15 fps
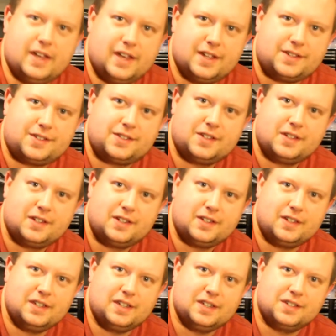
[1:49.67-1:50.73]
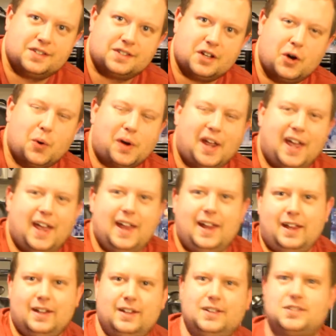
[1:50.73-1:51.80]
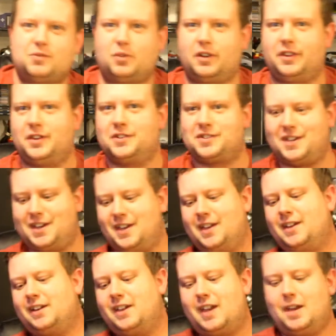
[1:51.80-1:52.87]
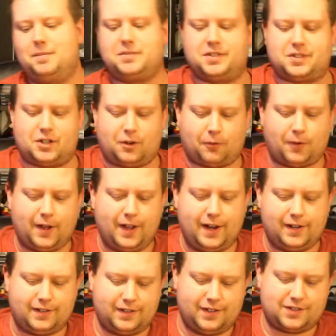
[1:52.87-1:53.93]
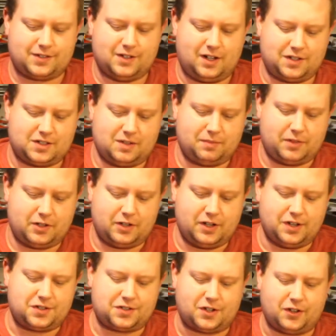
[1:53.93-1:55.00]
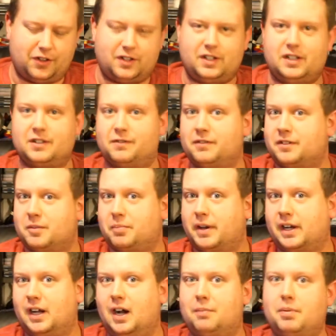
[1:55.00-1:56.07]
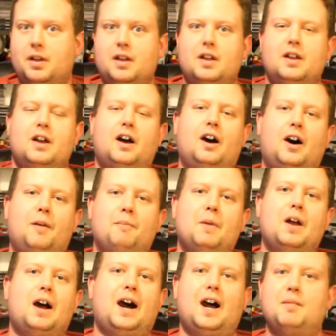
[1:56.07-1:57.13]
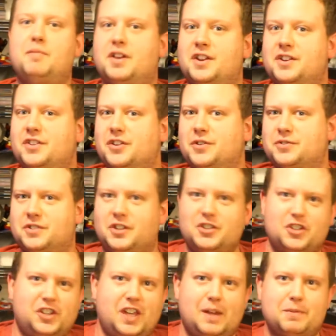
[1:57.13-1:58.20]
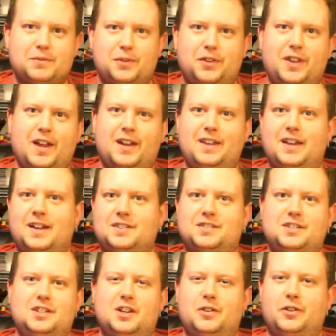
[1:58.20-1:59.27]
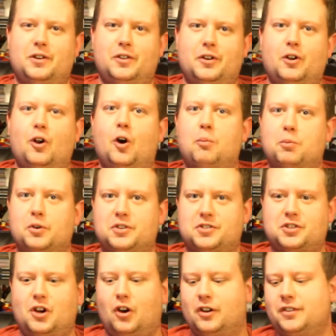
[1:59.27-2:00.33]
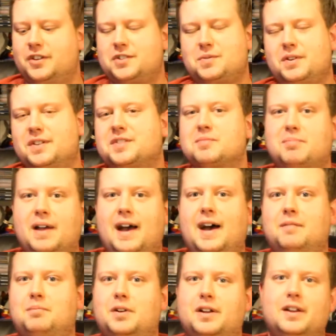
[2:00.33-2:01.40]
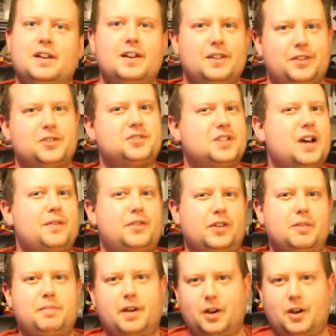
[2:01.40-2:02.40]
It is okay. It's one of those games. It's alright. It's not something you necessarily need to pick up. I'm into those ninja games for the NES. You know, they're all pretty solid, and this one isn't bad, but there's definitely